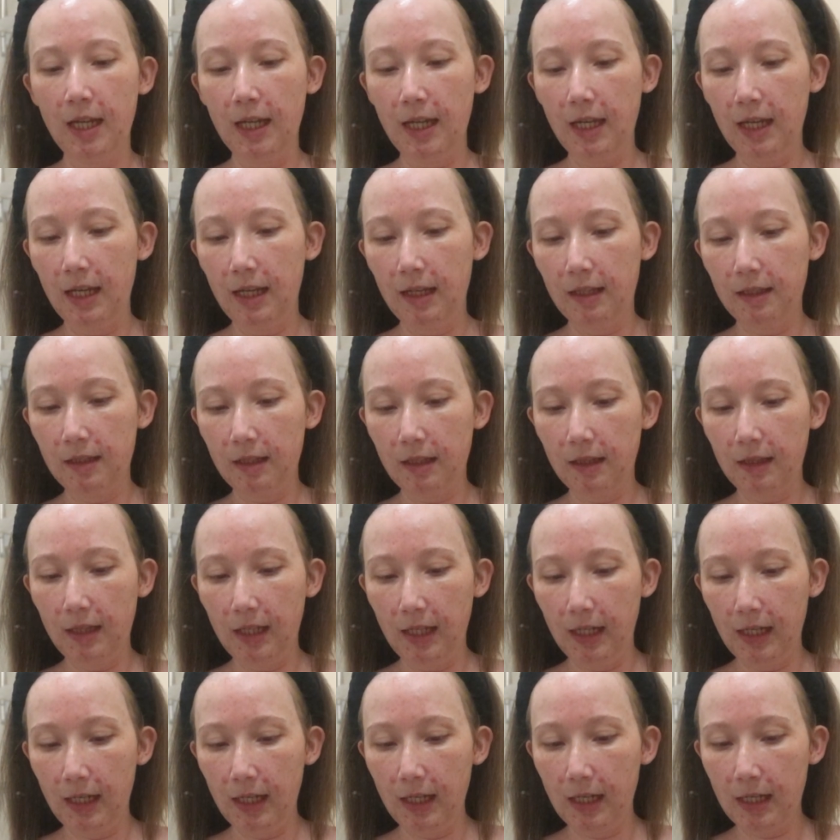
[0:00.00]
is
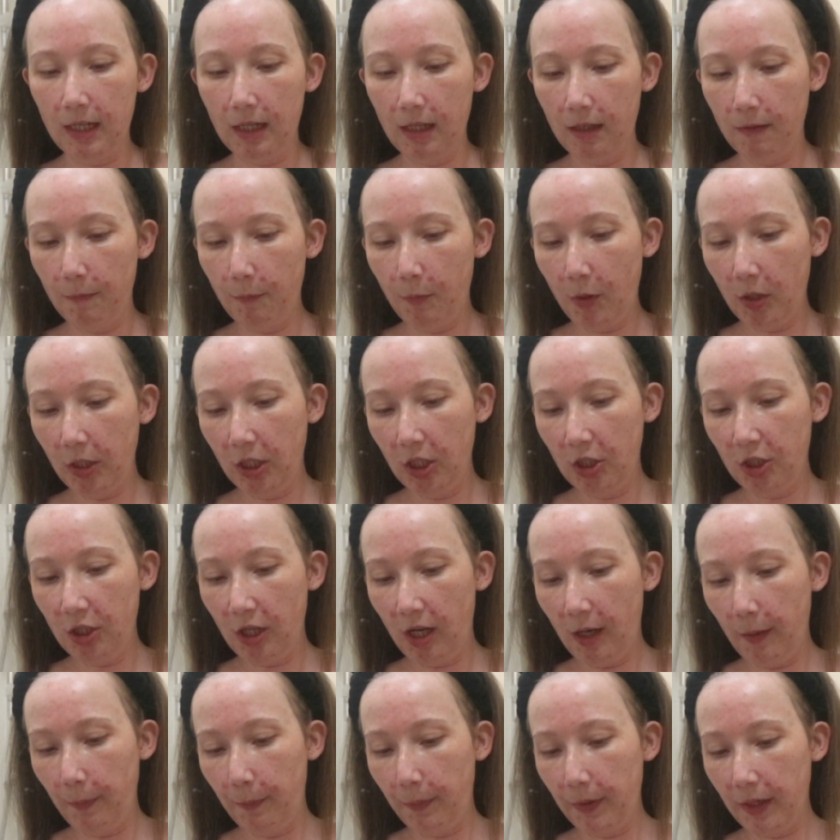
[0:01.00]
the Body
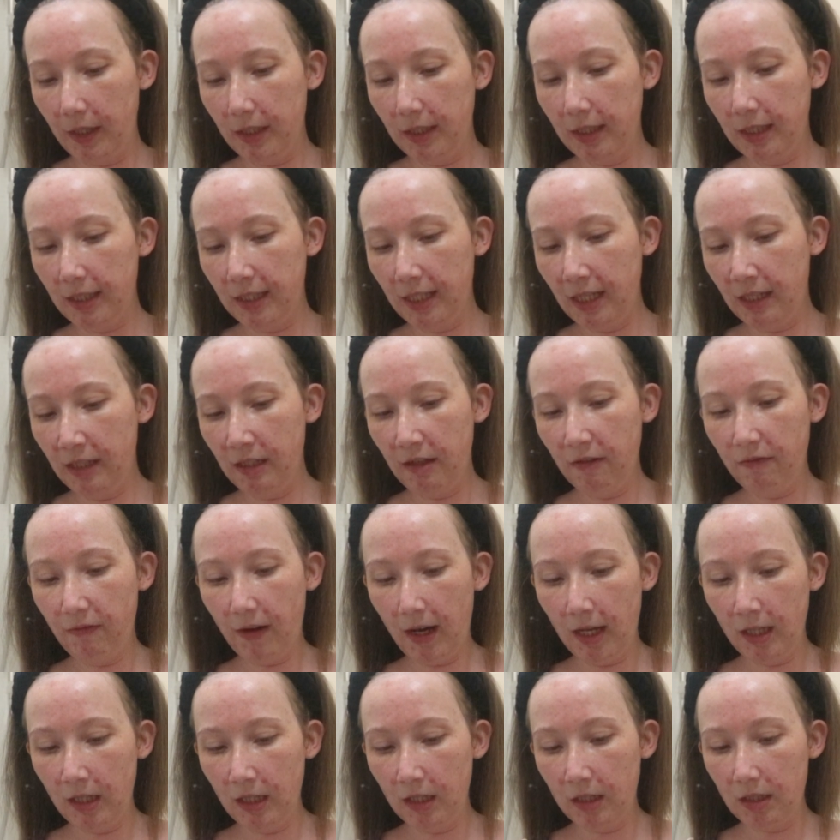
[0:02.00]
Shop Skin
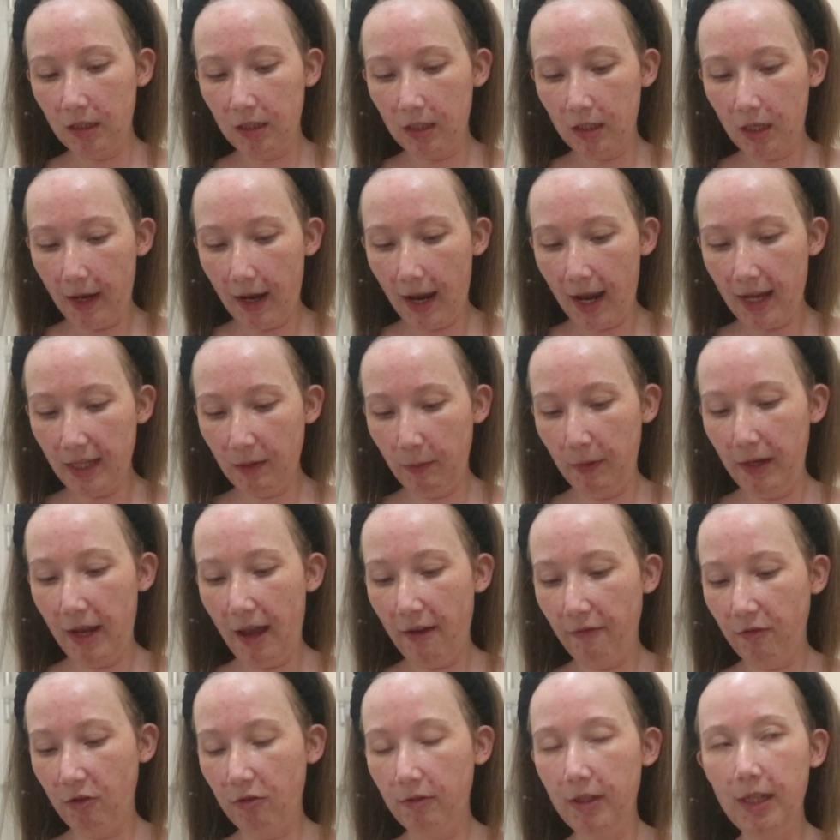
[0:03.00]
Defense
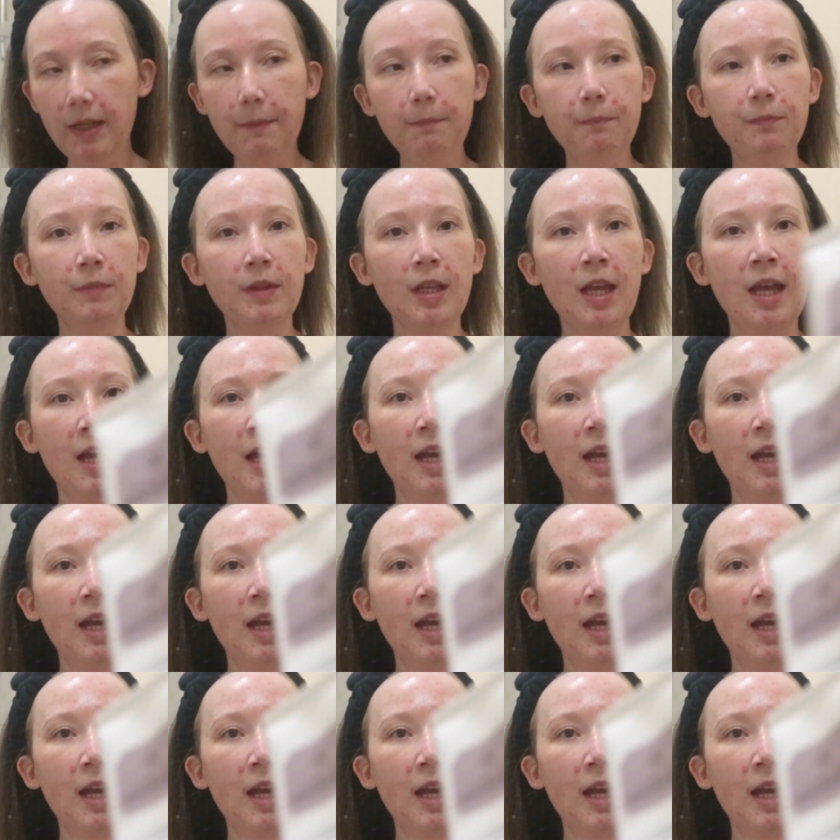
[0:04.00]
SPF cream.